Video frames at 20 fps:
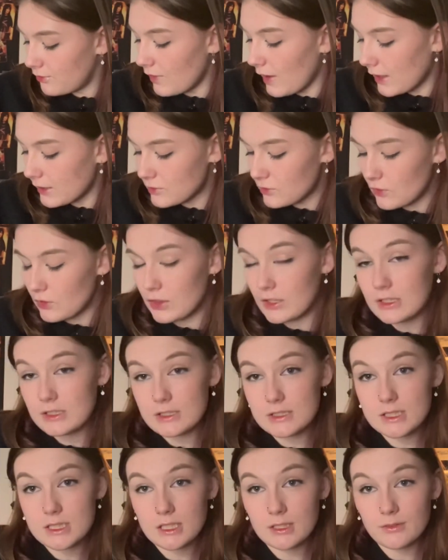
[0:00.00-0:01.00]
As for
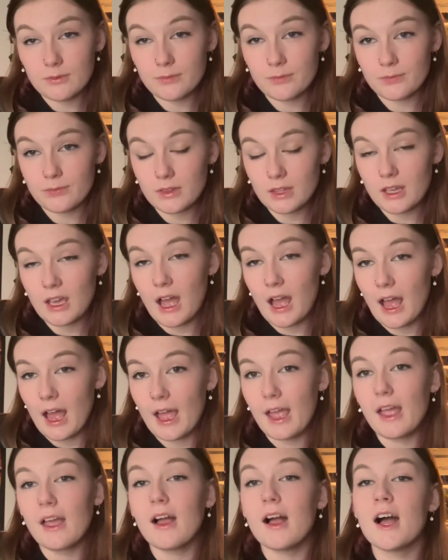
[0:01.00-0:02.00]
this
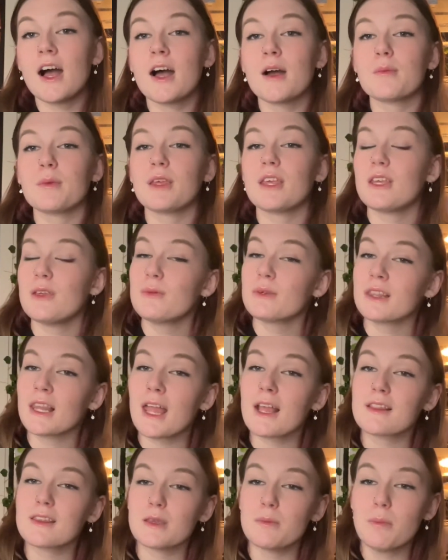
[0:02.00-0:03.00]
guy, he would
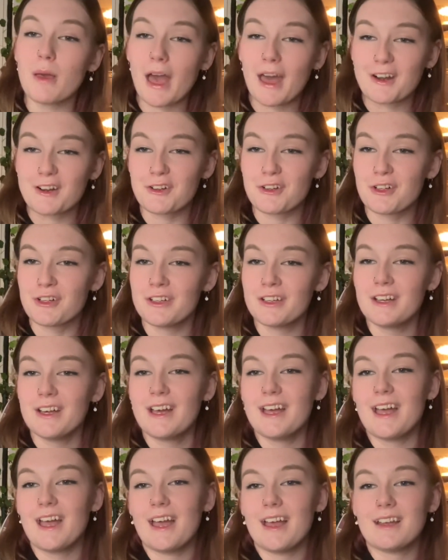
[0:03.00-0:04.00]
likely battle
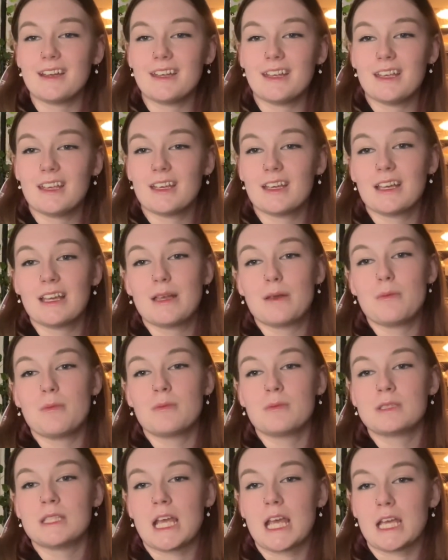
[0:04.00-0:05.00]
any
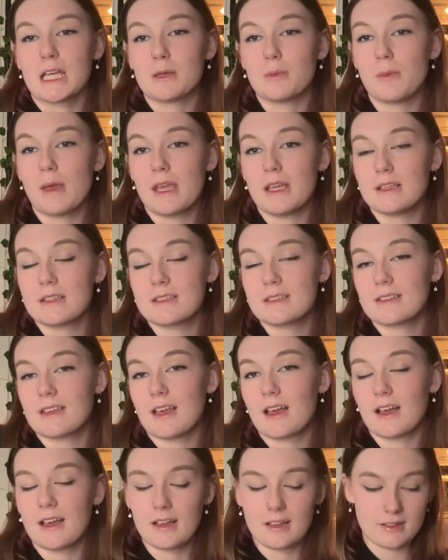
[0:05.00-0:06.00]
tank mates.
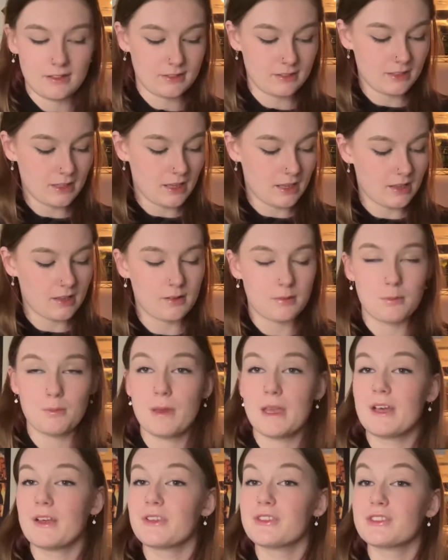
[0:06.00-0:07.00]

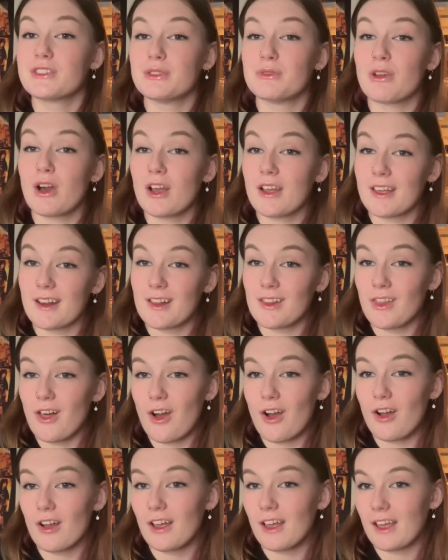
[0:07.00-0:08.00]
Males do not get
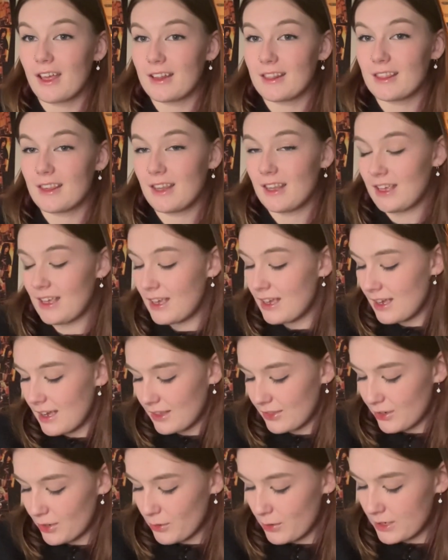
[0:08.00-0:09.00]
along, and
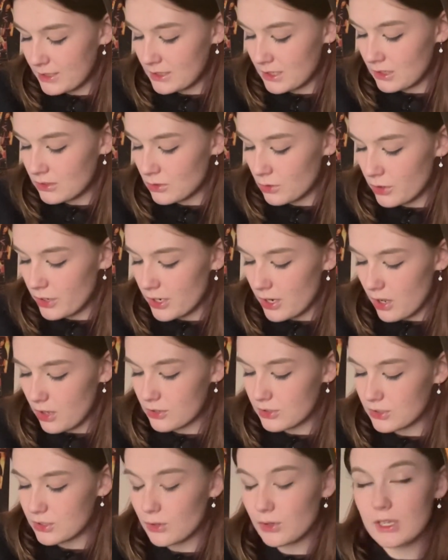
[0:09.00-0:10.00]
they're quite
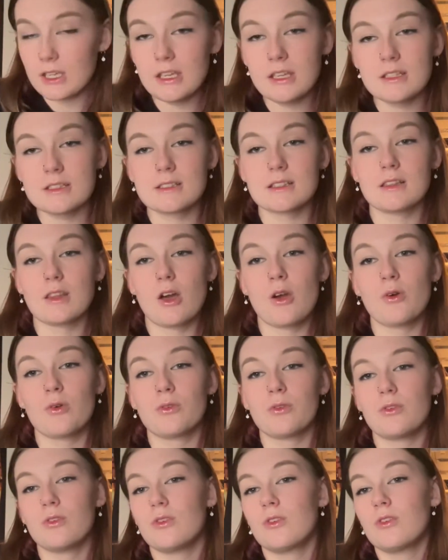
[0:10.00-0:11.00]
territorial, so he is a
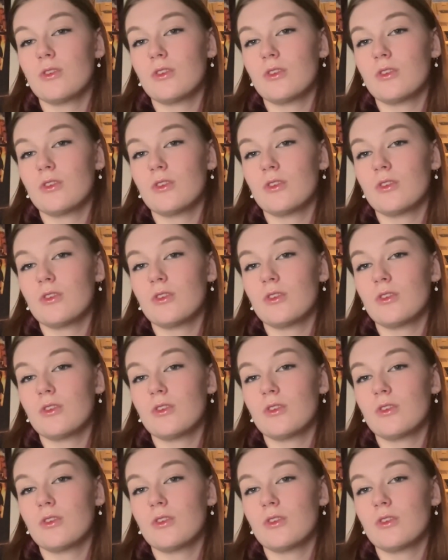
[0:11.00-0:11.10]
lone